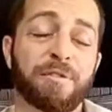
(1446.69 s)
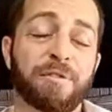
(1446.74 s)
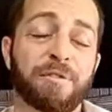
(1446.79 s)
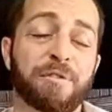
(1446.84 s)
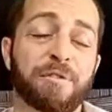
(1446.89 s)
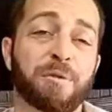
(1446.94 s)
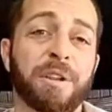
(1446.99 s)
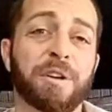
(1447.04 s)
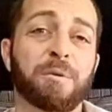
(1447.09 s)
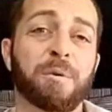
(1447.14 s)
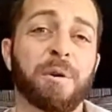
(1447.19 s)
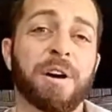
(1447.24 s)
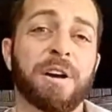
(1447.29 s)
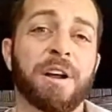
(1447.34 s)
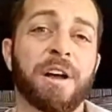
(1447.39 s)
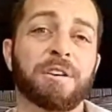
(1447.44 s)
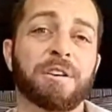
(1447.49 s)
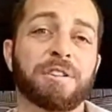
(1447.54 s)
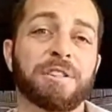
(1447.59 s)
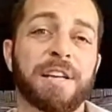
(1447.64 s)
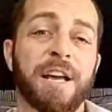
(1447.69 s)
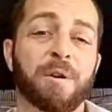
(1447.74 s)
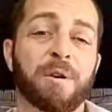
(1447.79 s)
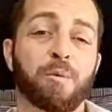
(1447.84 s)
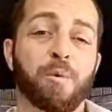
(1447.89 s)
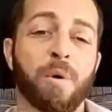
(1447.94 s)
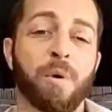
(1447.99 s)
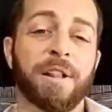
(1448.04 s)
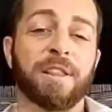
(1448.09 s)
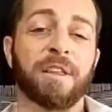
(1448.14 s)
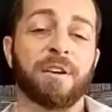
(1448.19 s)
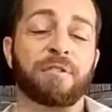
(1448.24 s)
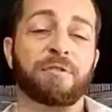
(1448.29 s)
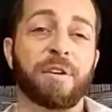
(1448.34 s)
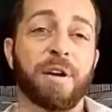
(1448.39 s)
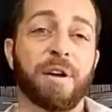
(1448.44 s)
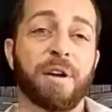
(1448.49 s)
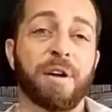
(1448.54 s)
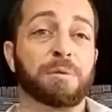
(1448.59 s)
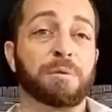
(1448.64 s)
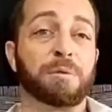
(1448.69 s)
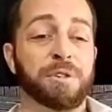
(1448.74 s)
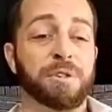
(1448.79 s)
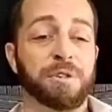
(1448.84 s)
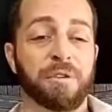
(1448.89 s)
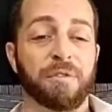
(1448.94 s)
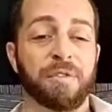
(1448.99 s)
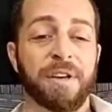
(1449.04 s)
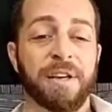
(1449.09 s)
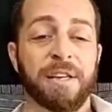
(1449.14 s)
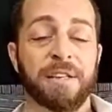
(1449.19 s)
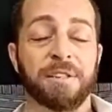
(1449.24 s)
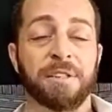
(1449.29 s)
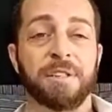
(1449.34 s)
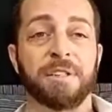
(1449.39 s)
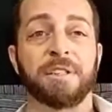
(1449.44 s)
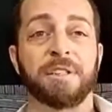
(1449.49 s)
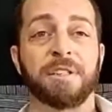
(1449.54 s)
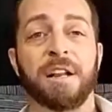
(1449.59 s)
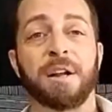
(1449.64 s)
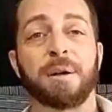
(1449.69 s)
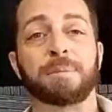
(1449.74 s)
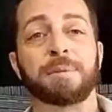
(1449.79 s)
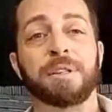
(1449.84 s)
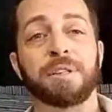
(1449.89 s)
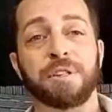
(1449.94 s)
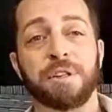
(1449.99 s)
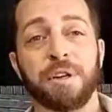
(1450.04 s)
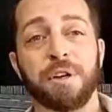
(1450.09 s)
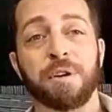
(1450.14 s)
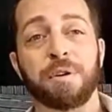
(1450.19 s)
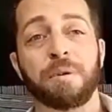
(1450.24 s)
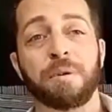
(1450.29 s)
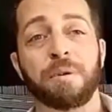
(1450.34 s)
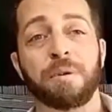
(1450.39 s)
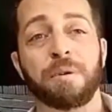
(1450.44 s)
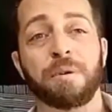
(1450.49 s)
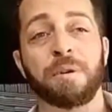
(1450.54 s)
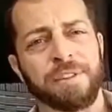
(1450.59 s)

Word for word: If you really want to understand what the Federal Reserve is set up to do,